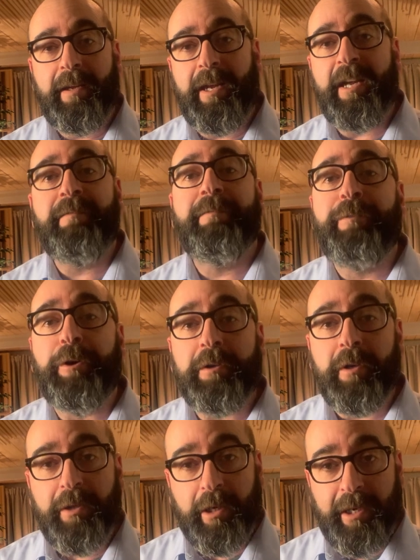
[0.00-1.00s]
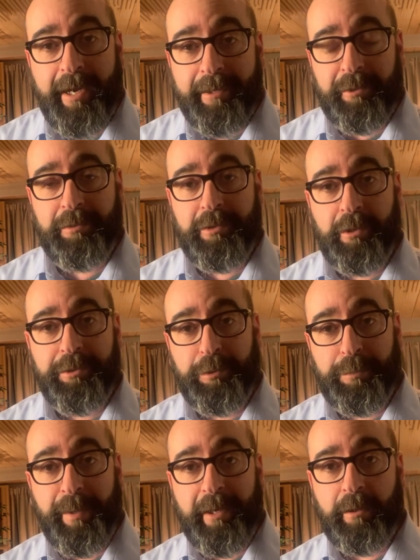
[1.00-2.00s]
invert the connectors on your
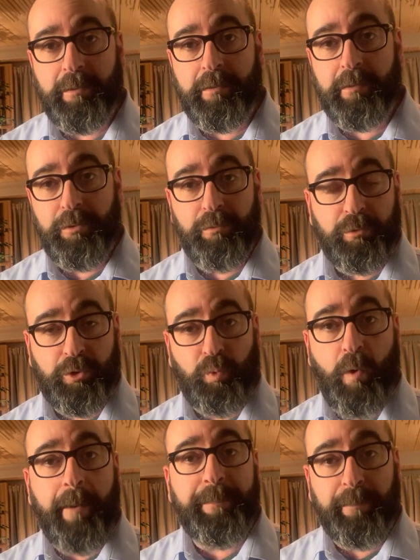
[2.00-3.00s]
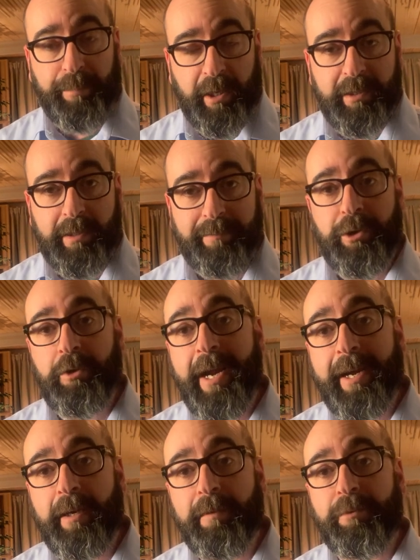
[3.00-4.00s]
speakers, you swap your positive and your
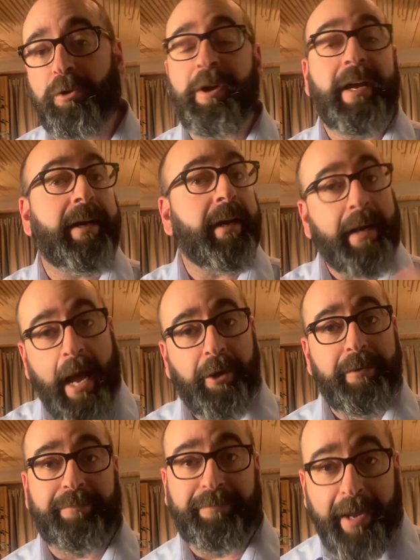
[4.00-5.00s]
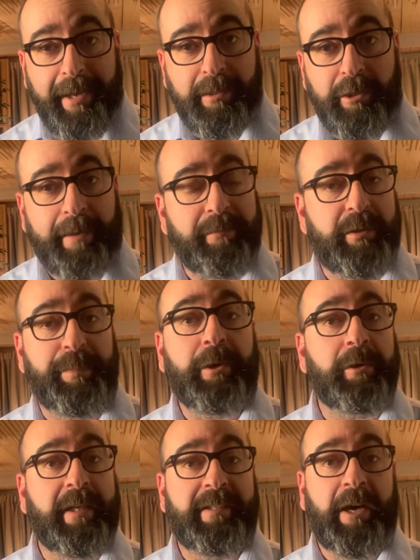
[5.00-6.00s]
negative, creating an out of phase. You have a speaker
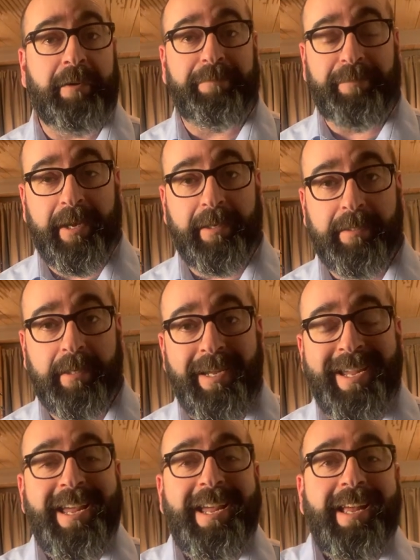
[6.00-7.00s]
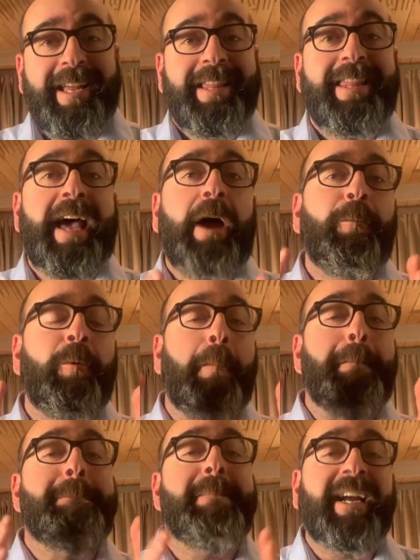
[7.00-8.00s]
that's out of phase. That will
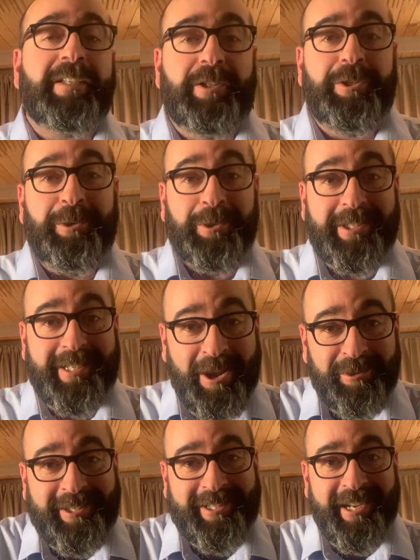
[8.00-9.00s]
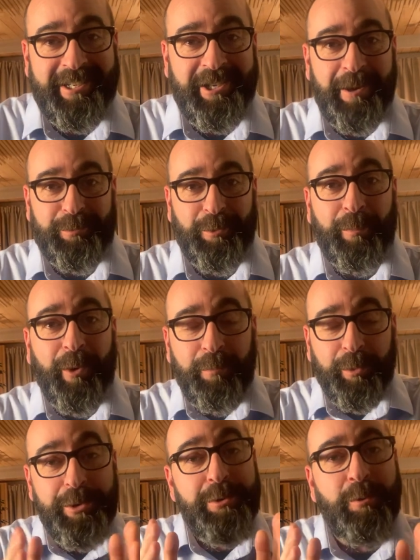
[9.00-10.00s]
mess your soundstage up to a point
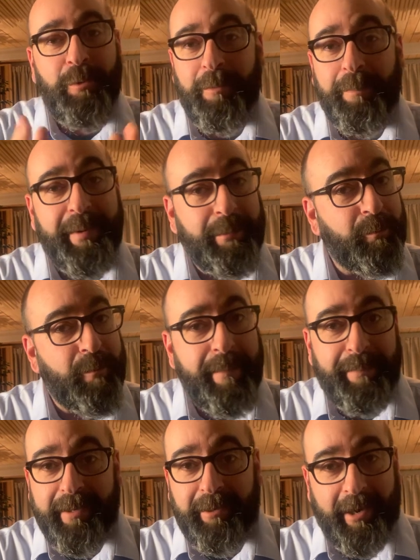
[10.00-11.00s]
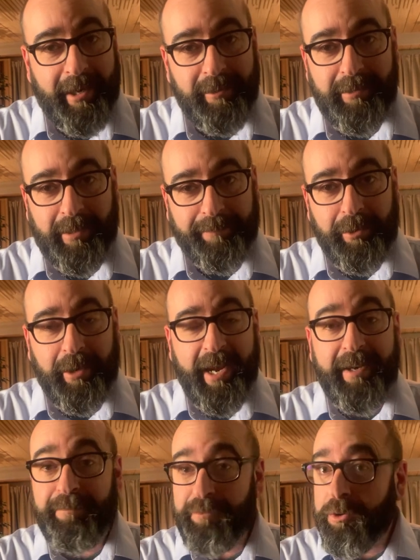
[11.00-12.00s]
where you will be ripping your hairs out of your
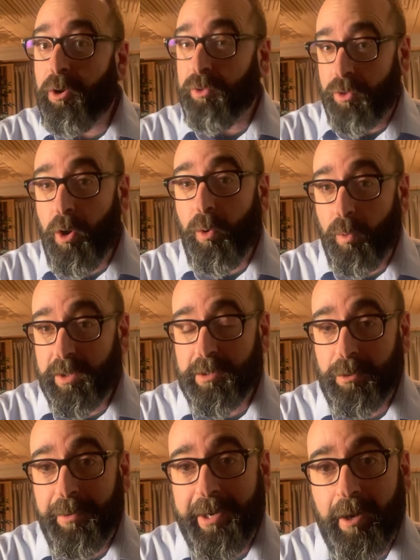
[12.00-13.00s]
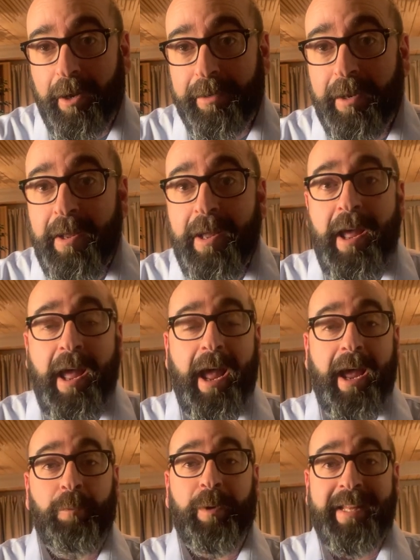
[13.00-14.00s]
head if you don't know what's going on.
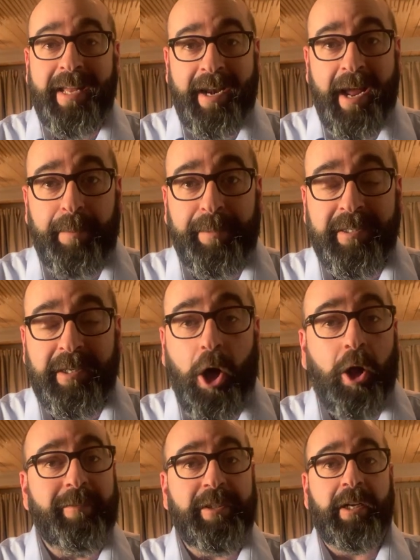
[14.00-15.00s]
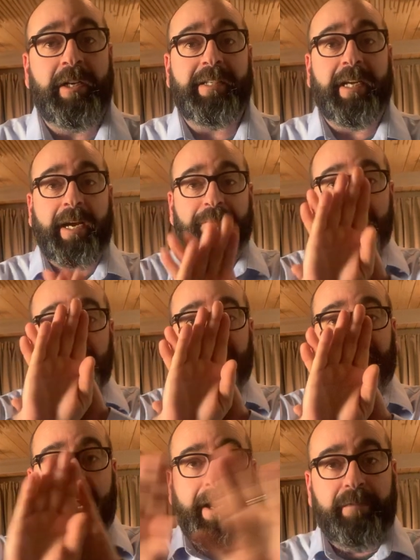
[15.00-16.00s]
And when that happens, all of a sudden it's like everything's
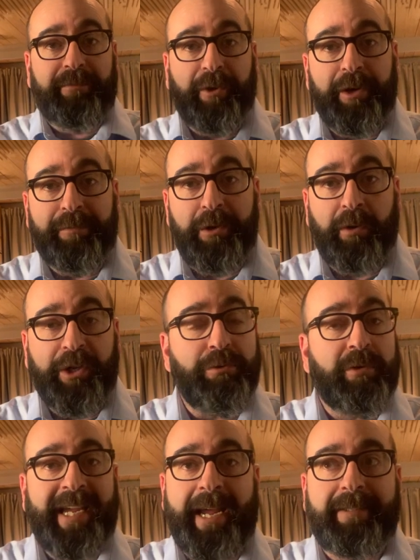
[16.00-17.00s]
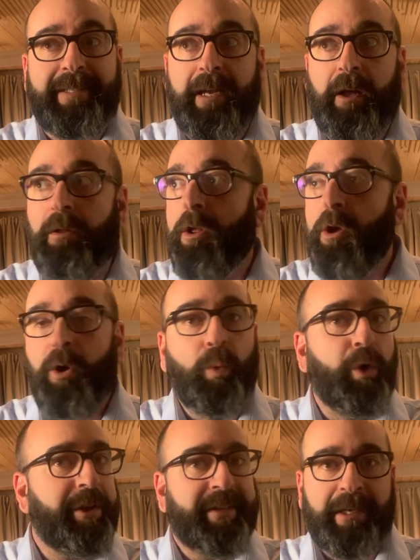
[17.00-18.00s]
flat in front of you. You can't tell
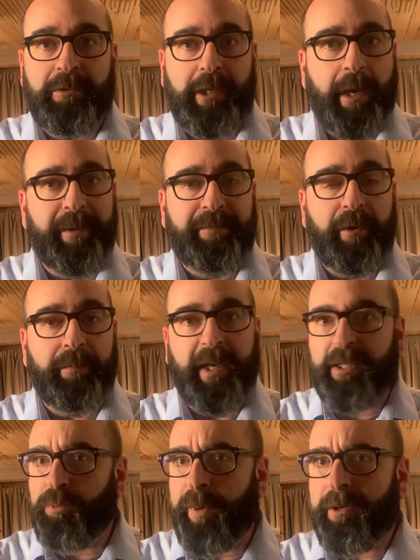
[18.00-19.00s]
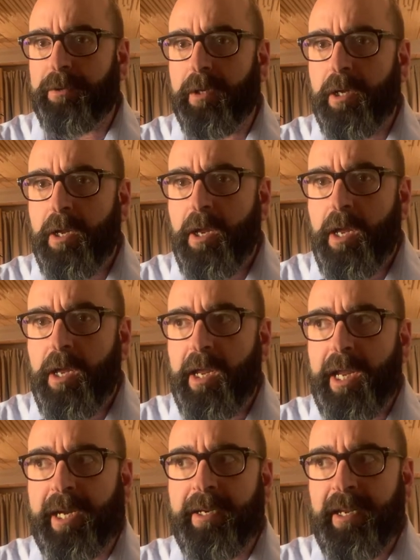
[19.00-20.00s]
where the sound's coming from. It's weird.
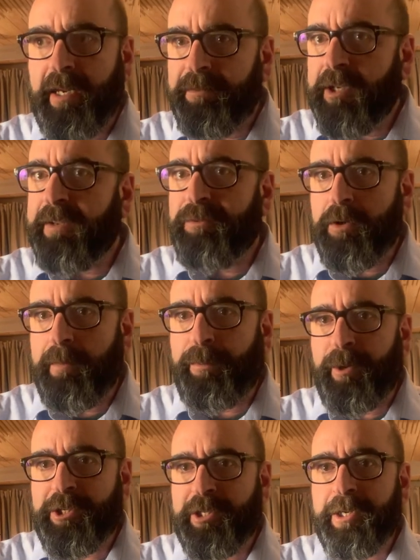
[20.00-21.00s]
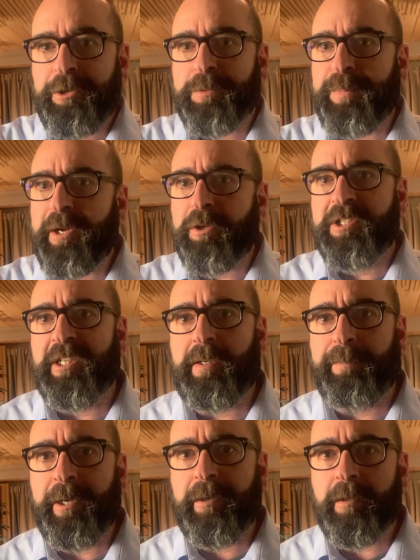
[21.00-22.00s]
It can even give you an impression that your speakers
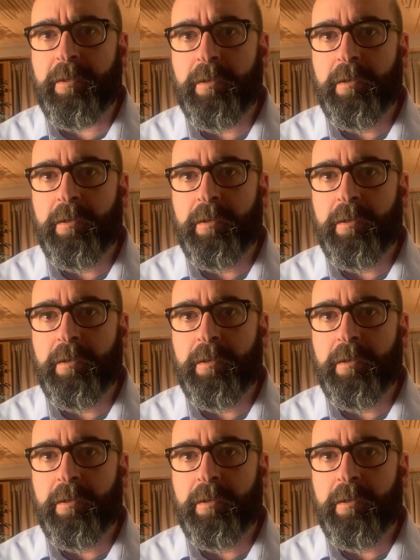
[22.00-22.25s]
disappeared